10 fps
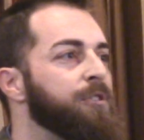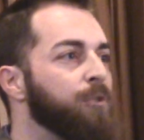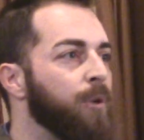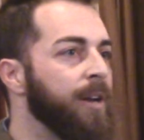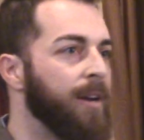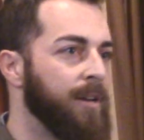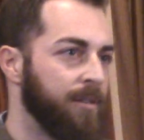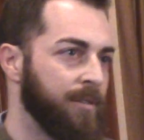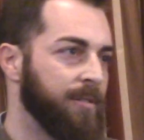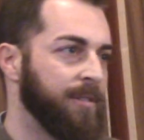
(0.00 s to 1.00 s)
join
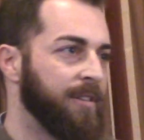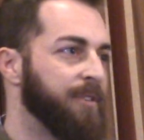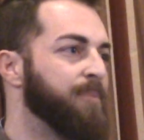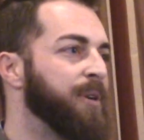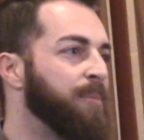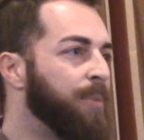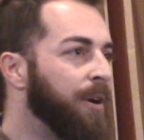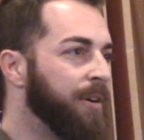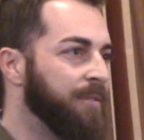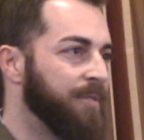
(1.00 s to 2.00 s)
us and to be a
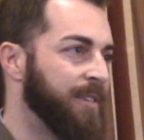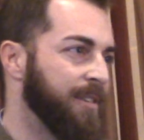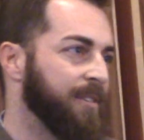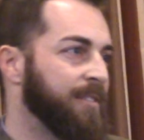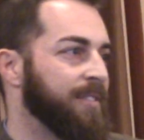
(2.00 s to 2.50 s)
part of this,